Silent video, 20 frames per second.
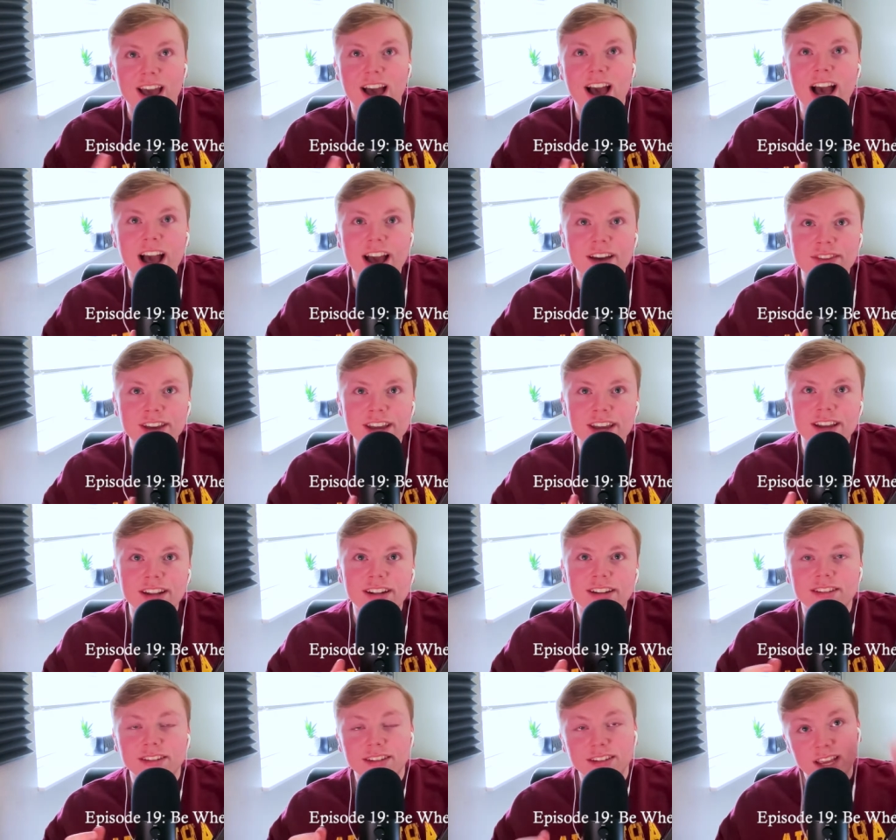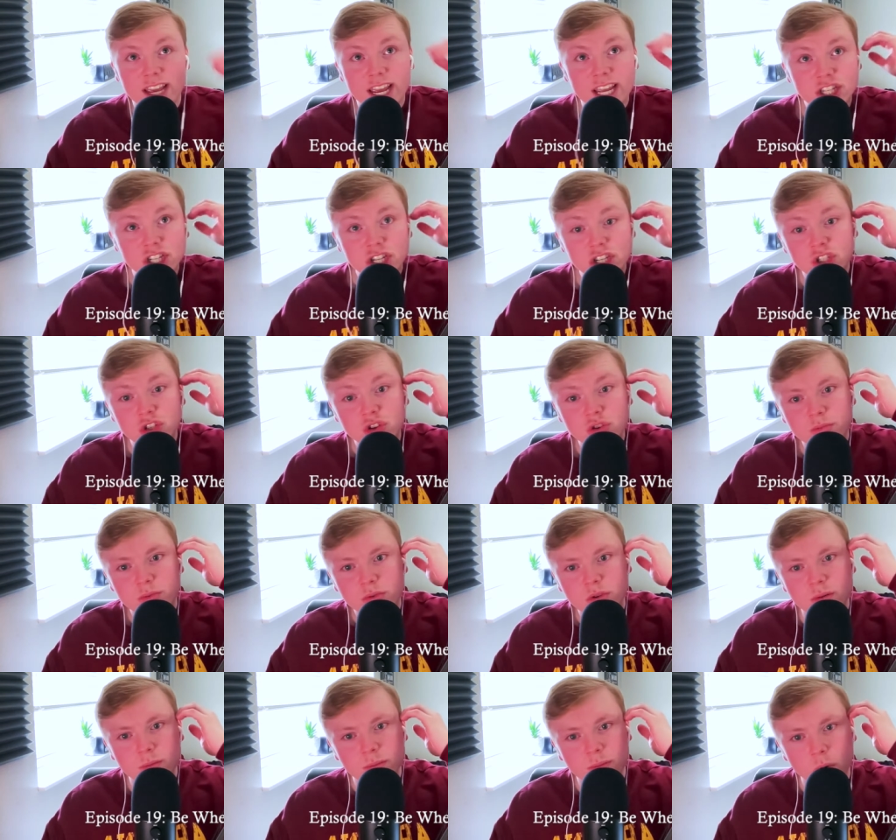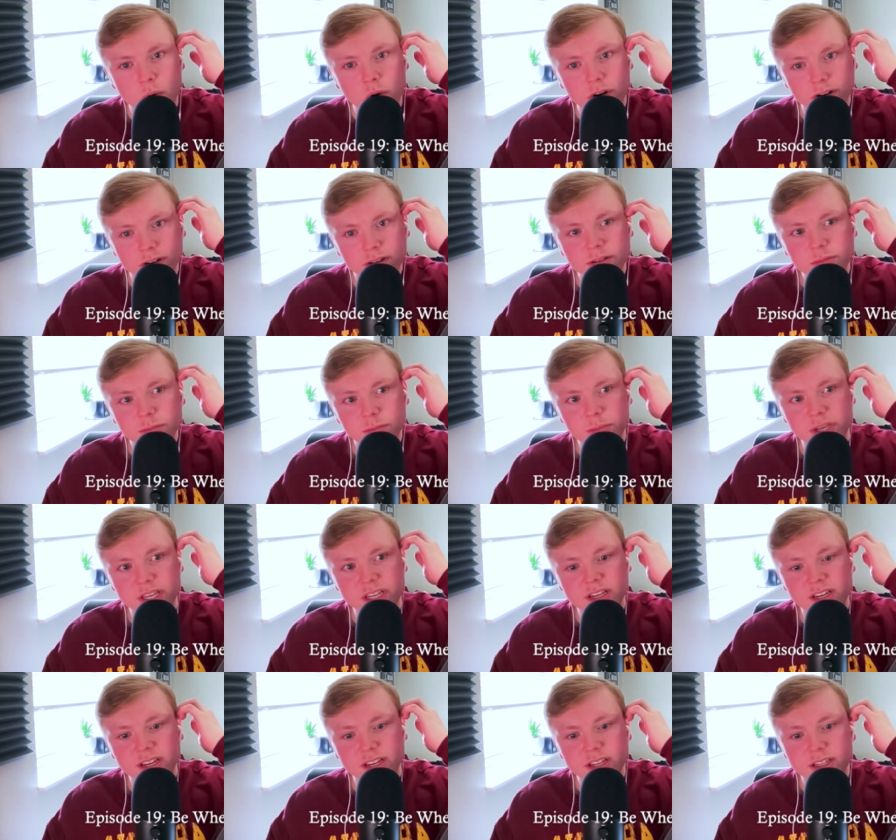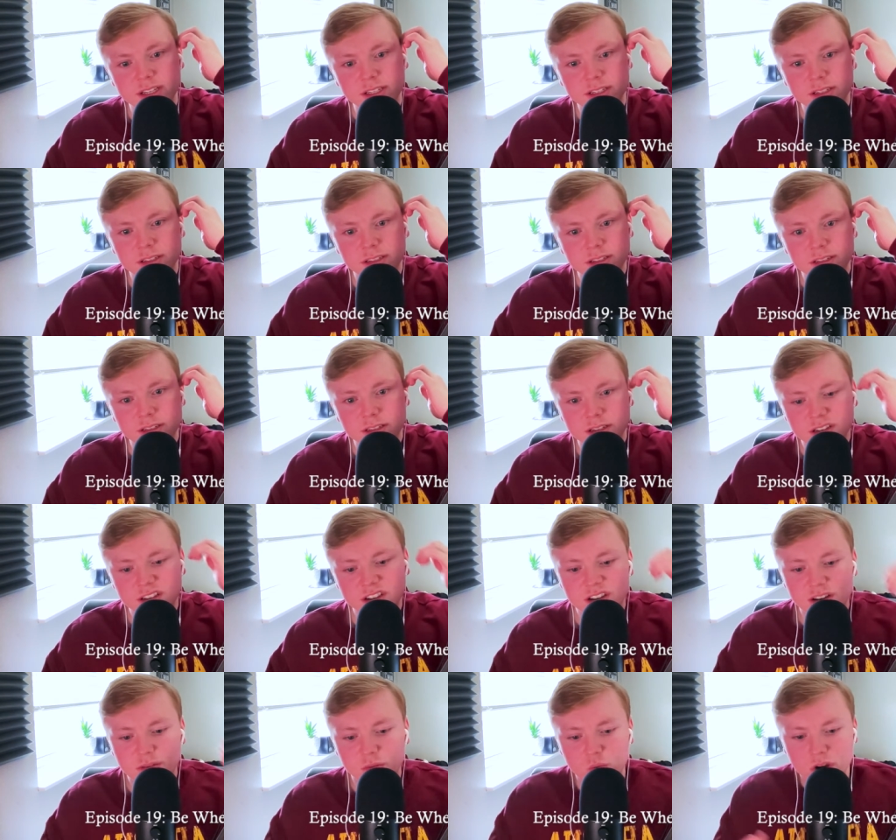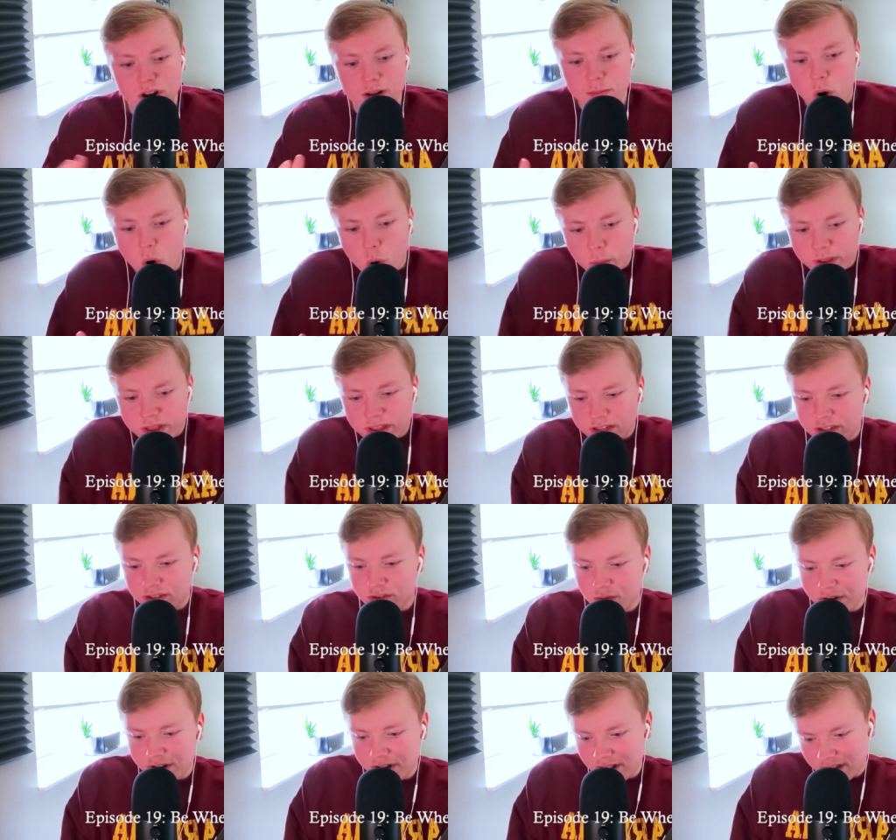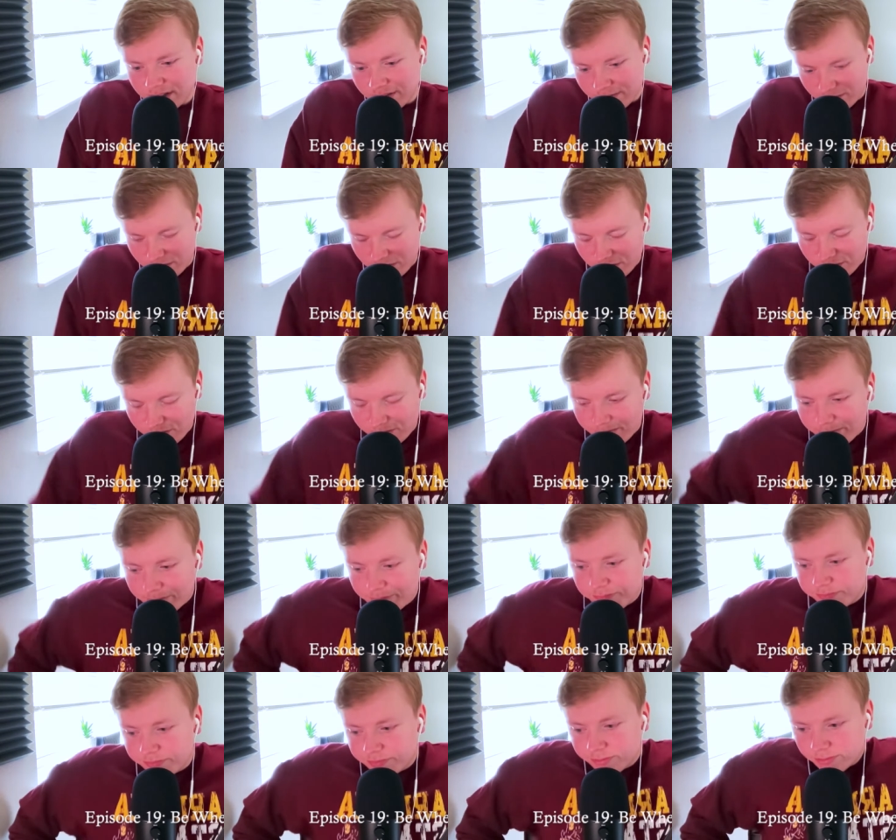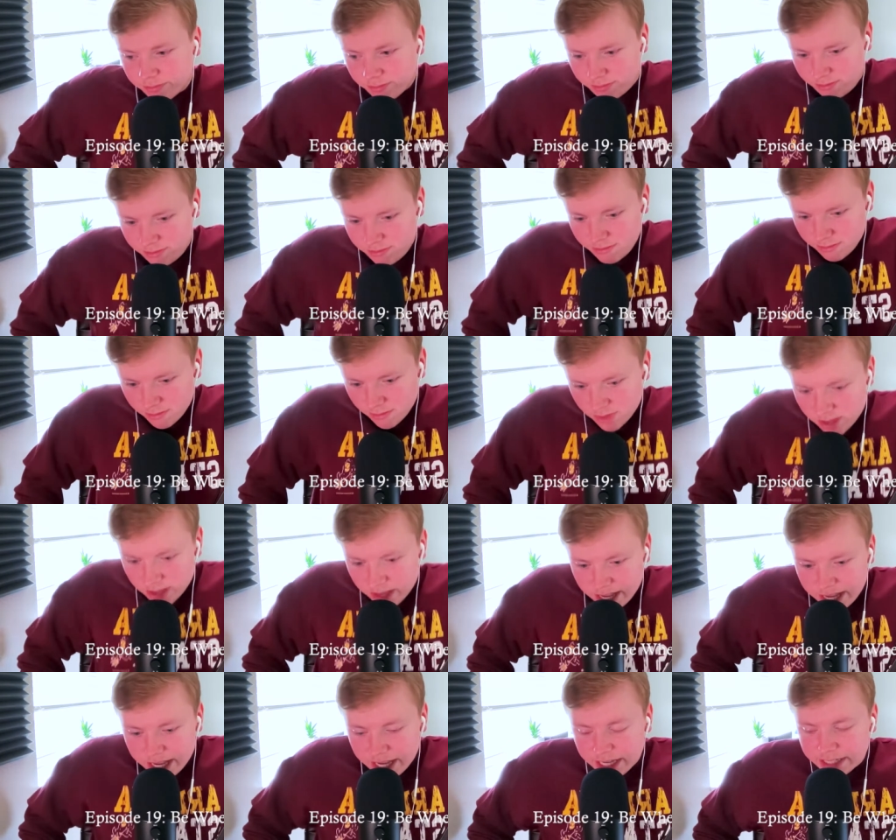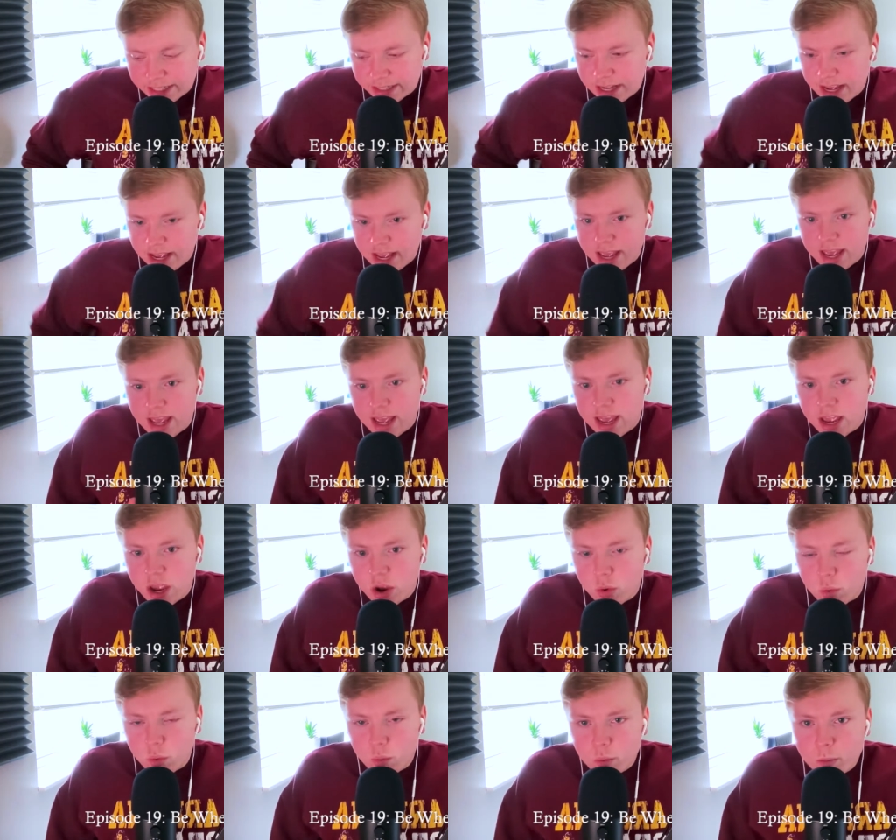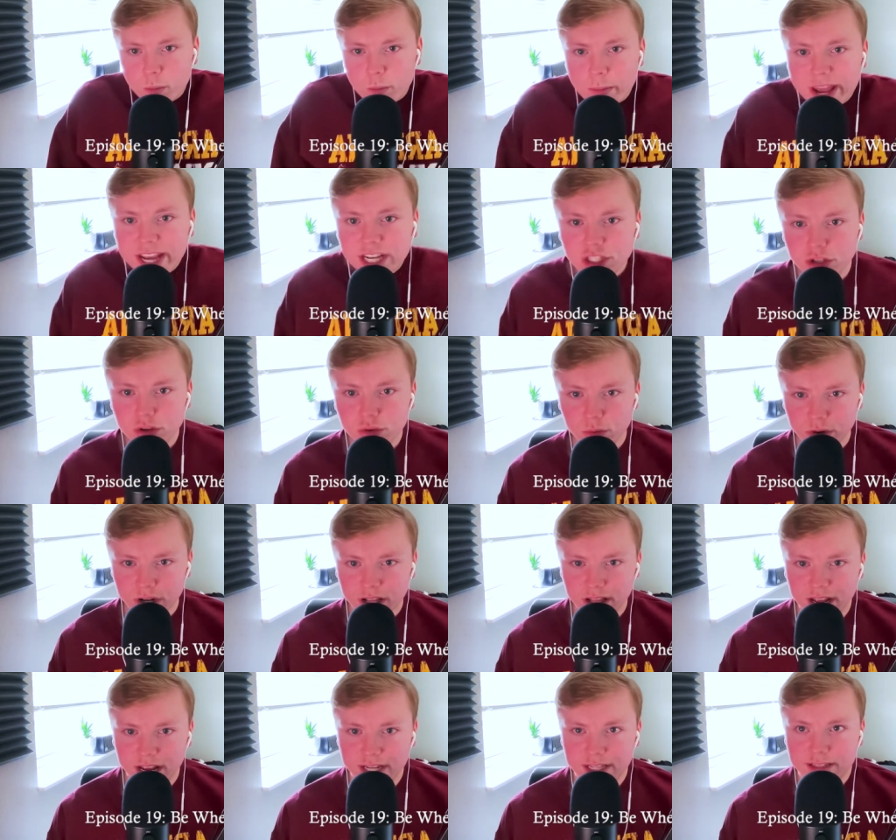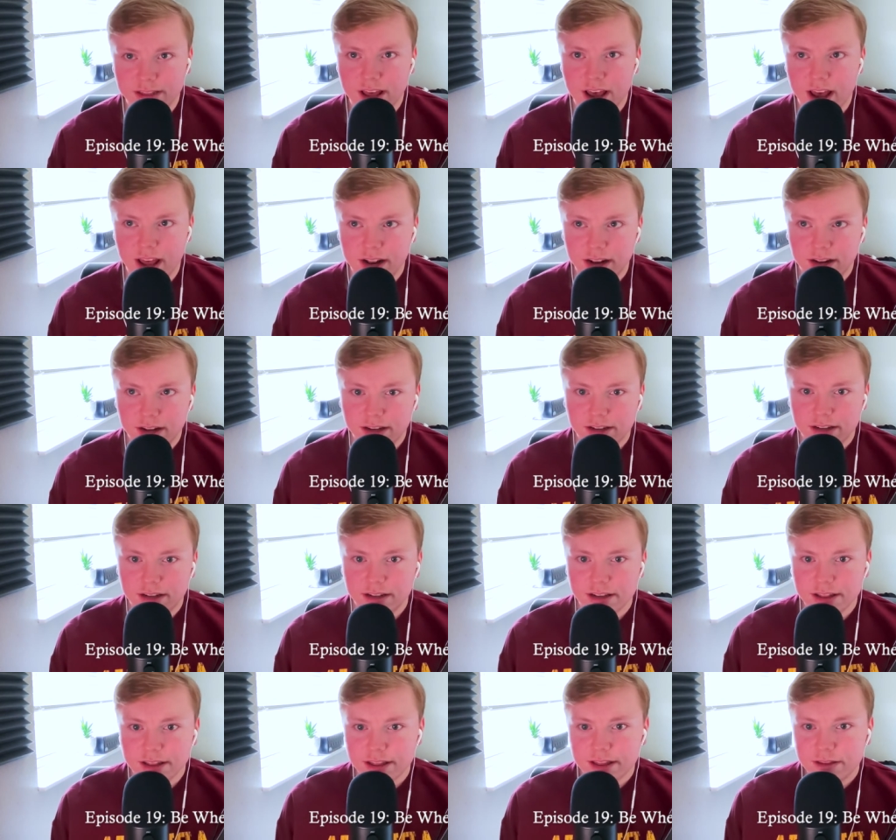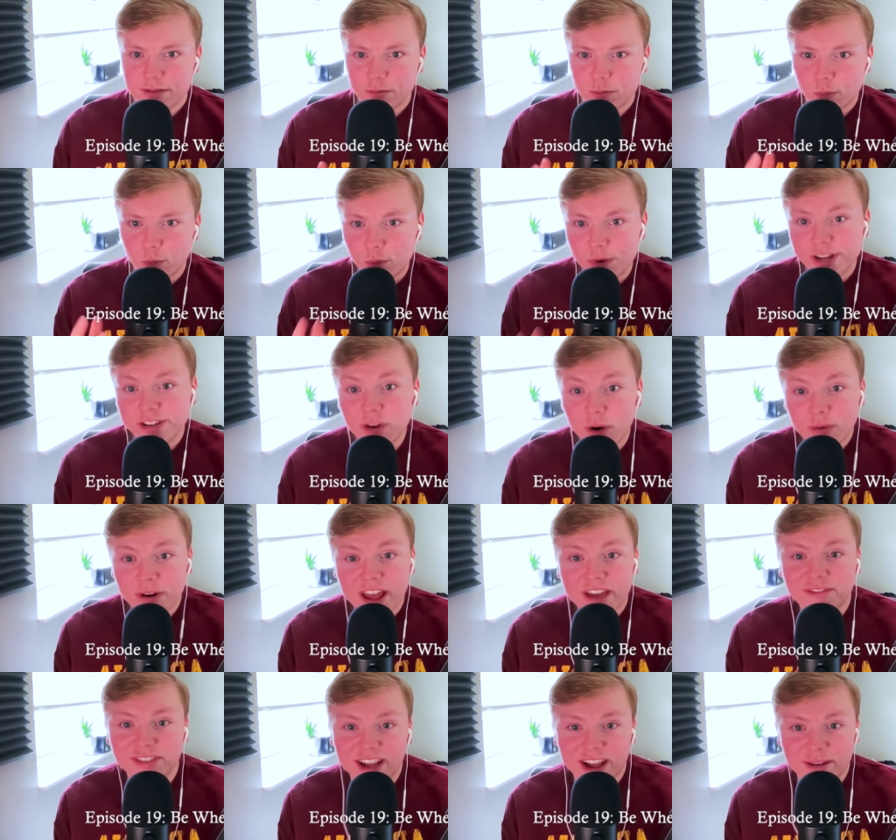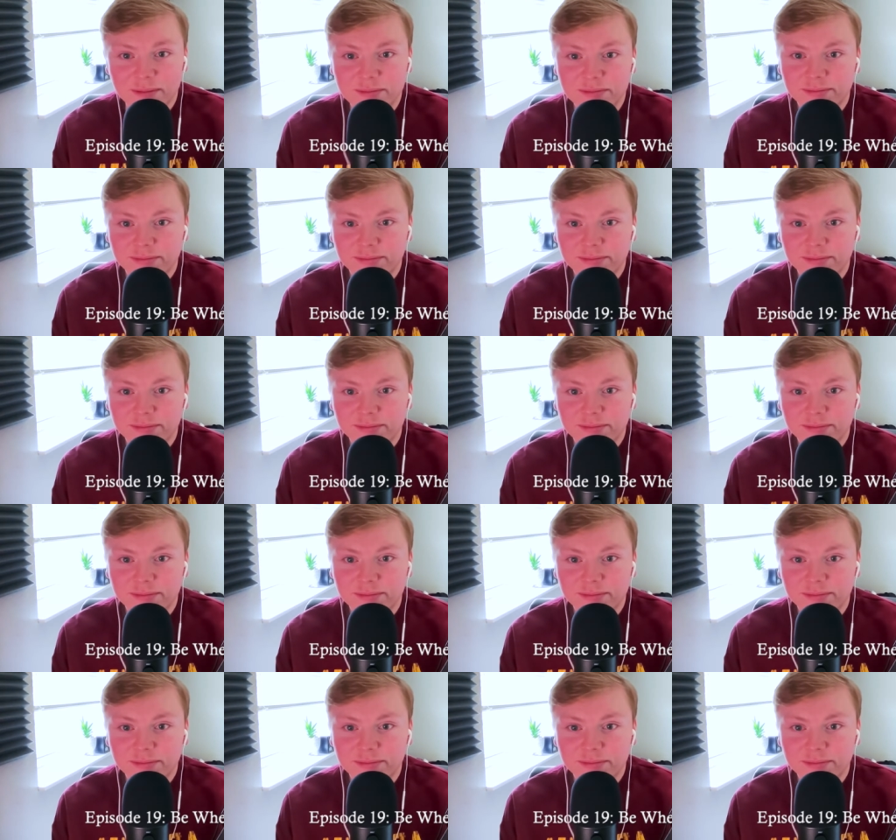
I mean, it's just super important because what I'm hoping this story does for you is makes you realize that we don't have time.